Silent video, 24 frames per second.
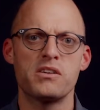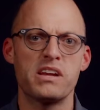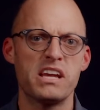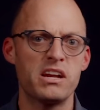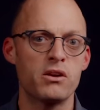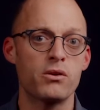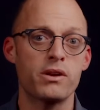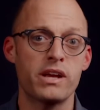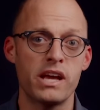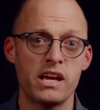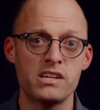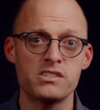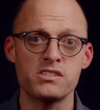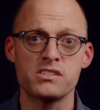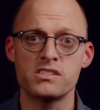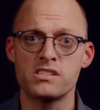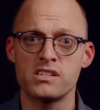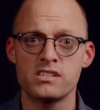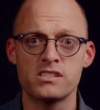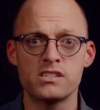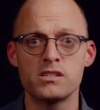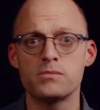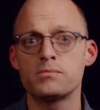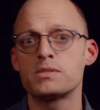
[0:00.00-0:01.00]
Irrigation
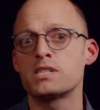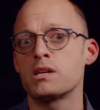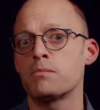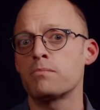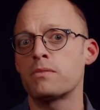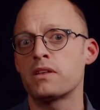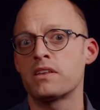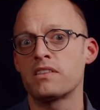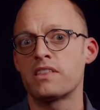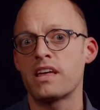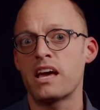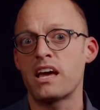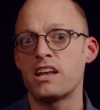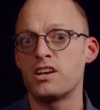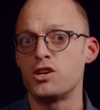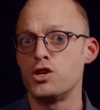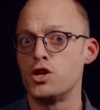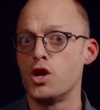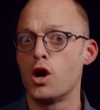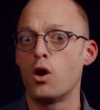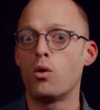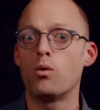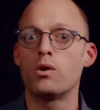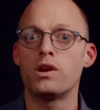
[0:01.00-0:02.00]
systems, something that
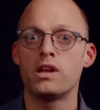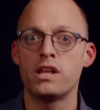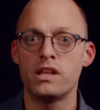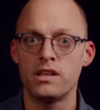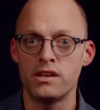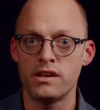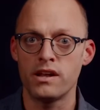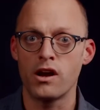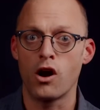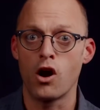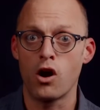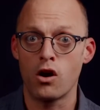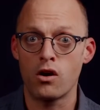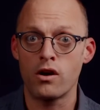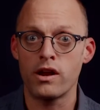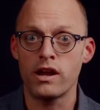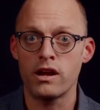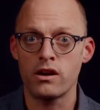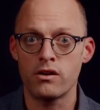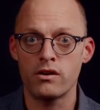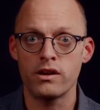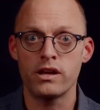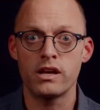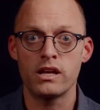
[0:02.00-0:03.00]
no one in our
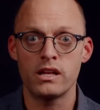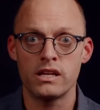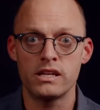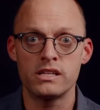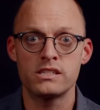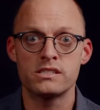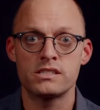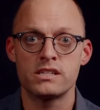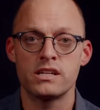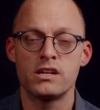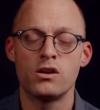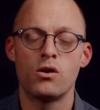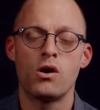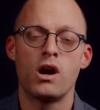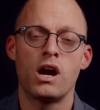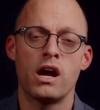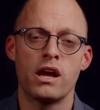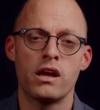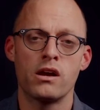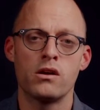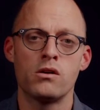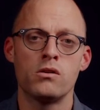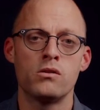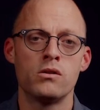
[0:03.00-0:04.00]
area, at least in
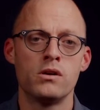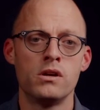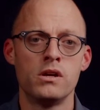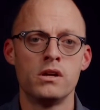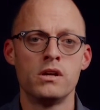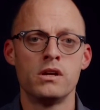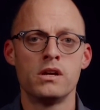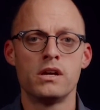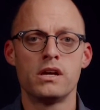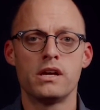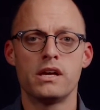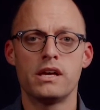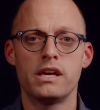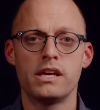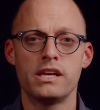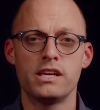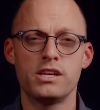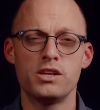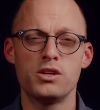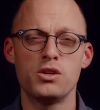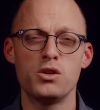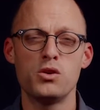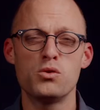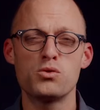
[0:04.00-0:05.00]
Ohio,
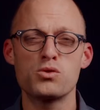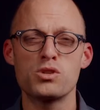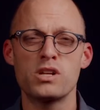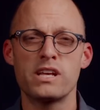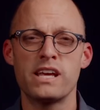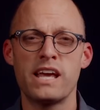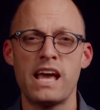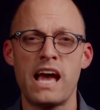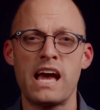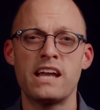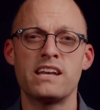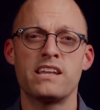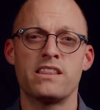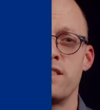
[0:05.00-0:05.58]
usually had